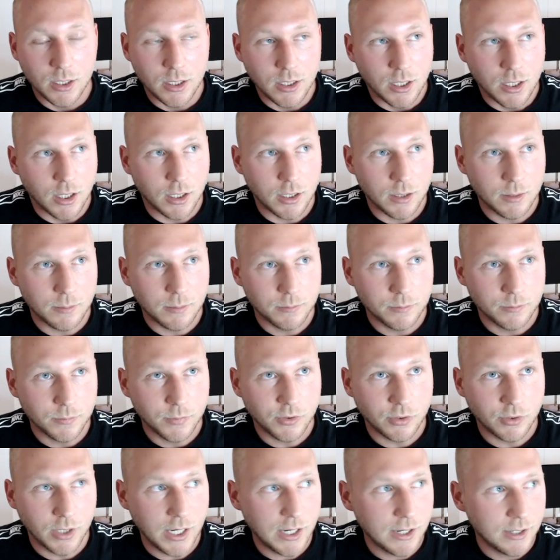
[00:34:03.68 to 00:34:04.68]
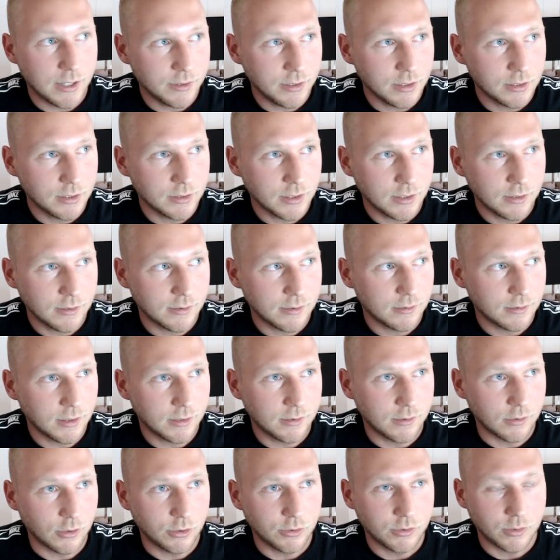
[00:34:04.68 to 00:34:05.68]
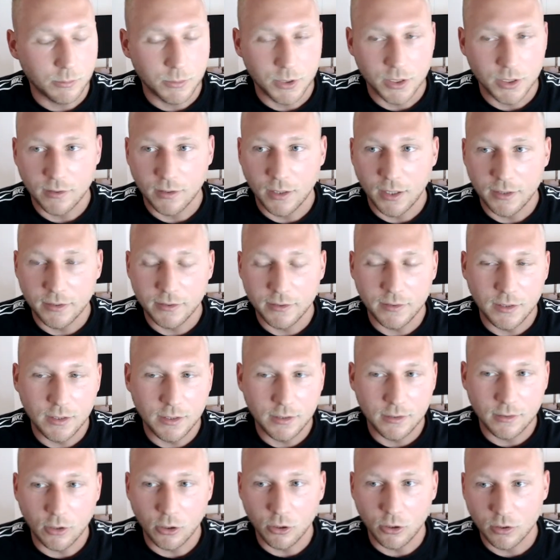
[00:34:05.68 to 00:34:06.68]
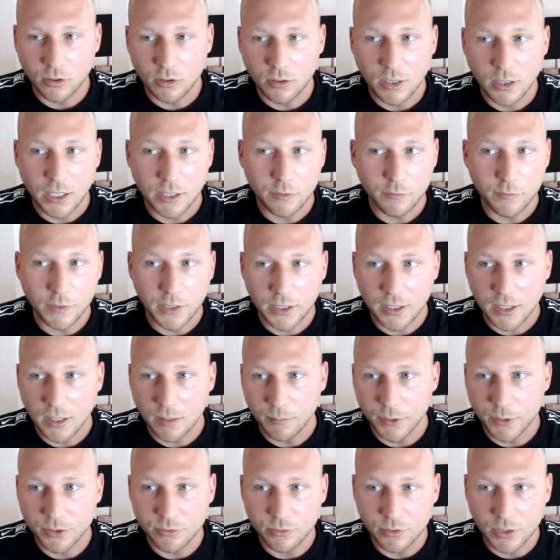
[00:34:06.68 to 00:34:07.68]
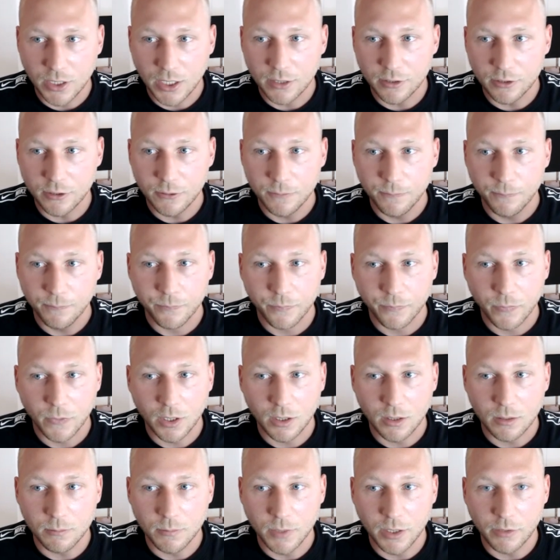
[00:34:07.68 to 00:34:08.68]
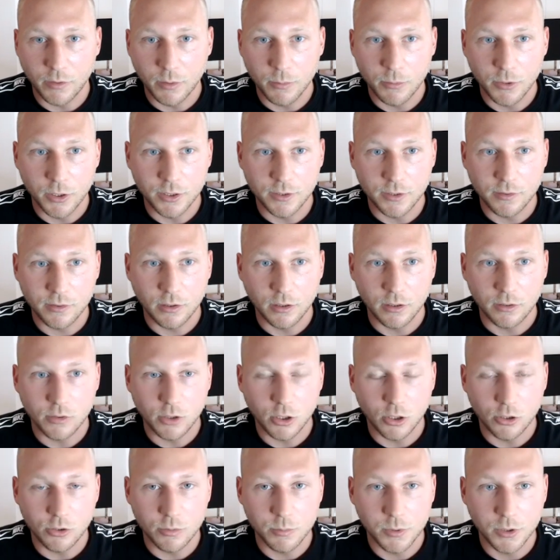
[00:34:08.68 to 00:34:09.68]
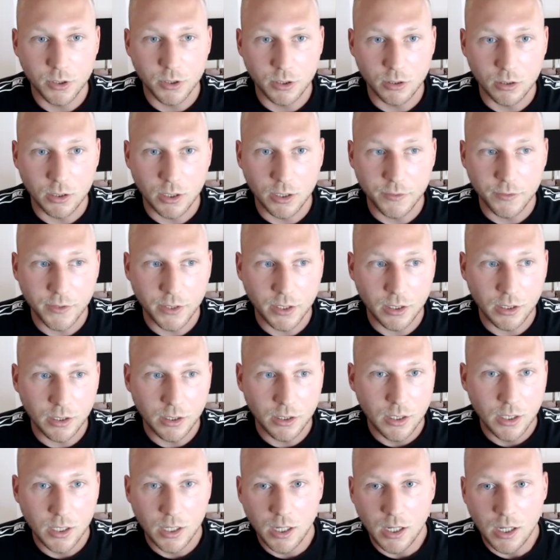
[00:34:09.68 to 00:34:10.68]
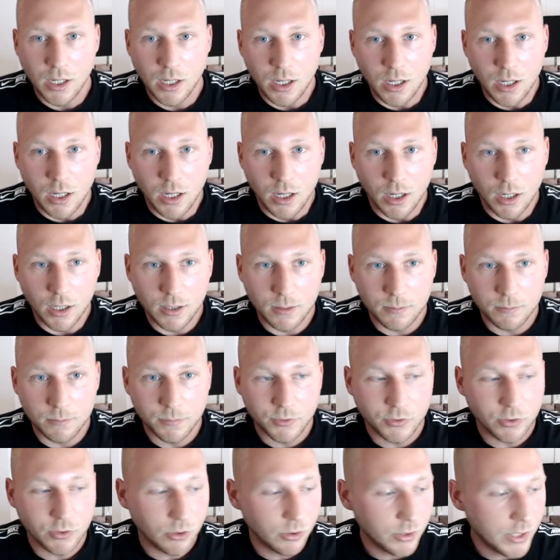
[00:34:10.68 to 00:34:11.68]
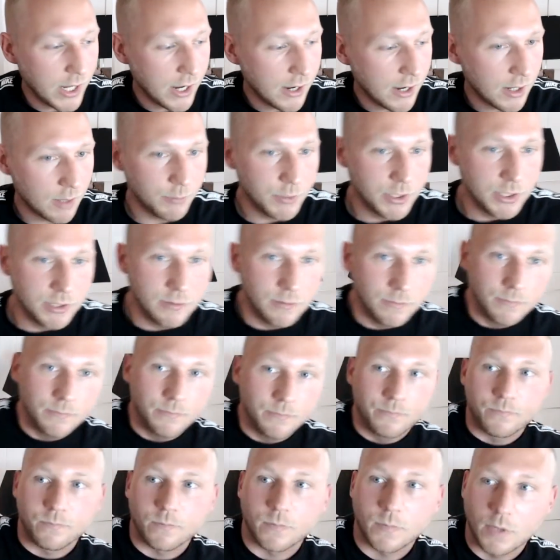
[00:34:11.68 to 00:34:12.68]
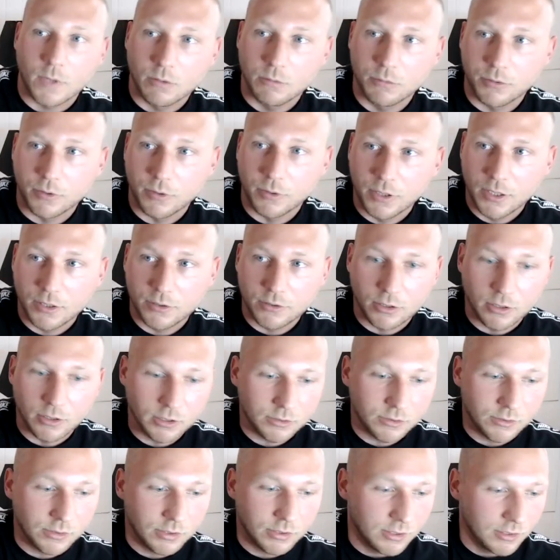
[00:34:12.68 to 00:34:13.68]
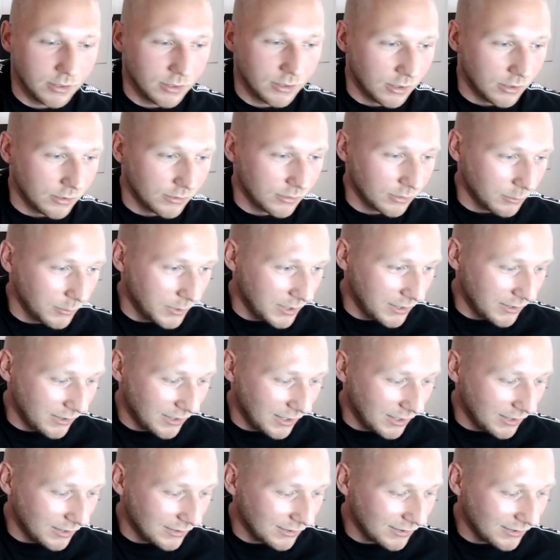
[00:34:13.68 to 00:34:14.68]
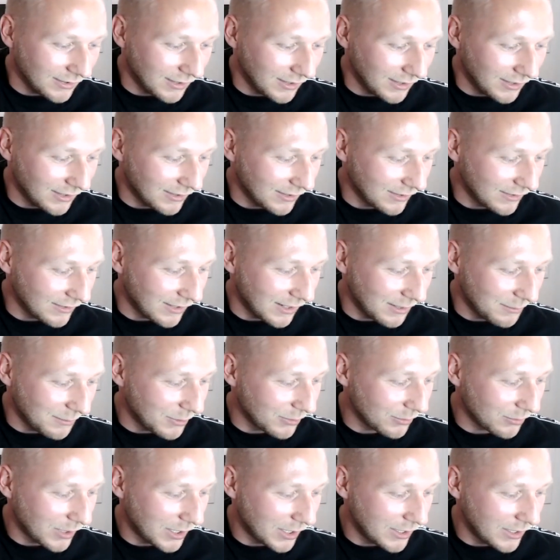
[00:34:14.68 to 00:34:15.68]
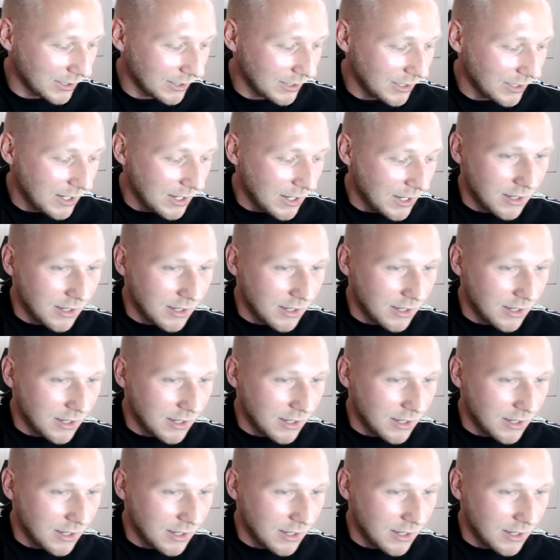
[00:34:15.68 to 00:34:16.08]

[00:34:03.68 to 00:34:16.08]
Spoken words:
So yeah, I think that's awesome. And I see it's all kind of like coming together. Everyone's is contributing a lot there. So yeah, I mean, we've already talked so many things. Time is running.